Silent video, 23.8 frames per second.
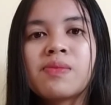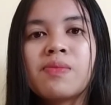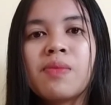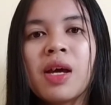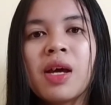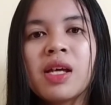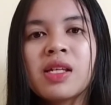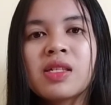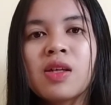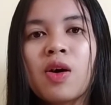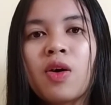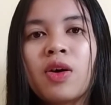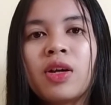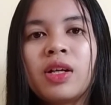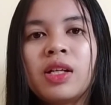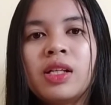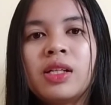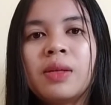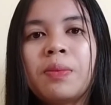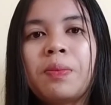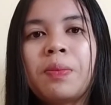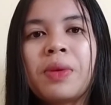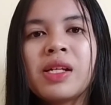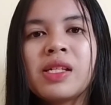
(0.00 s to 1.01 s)
based on the
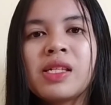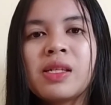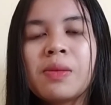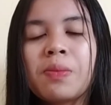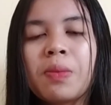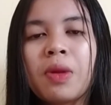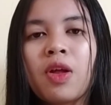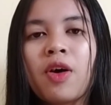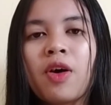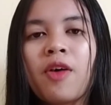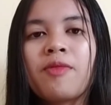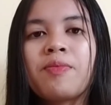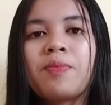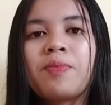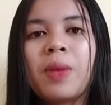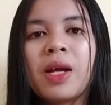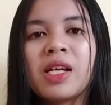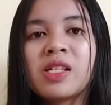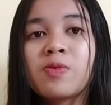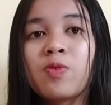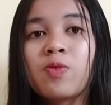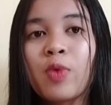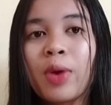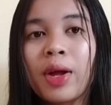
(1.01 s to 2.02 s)
principle of
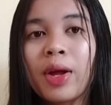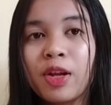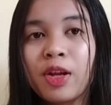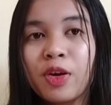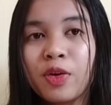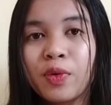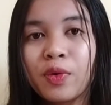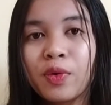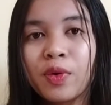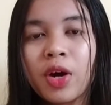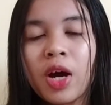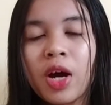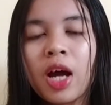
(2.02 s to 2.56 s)
place value.